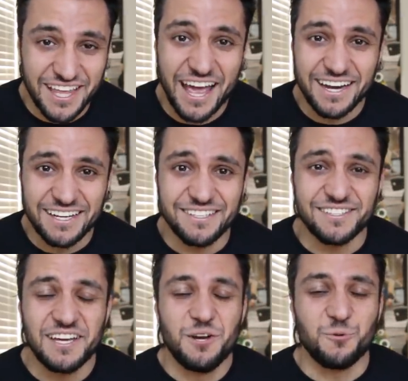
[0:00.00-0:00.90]
That
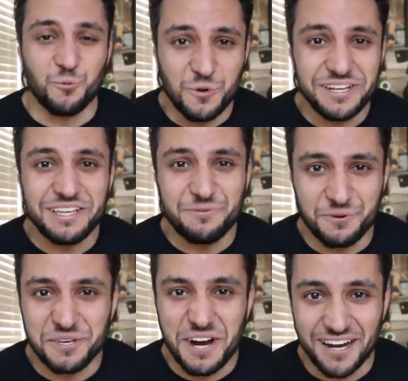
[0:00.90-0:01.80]
is really,
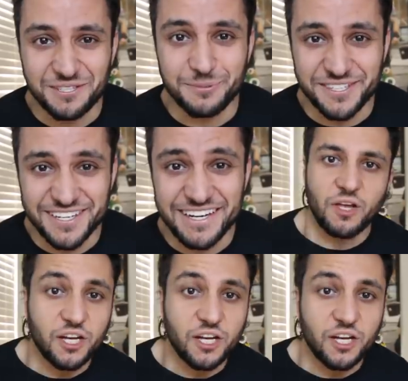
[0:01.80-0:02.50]
really awesome to see.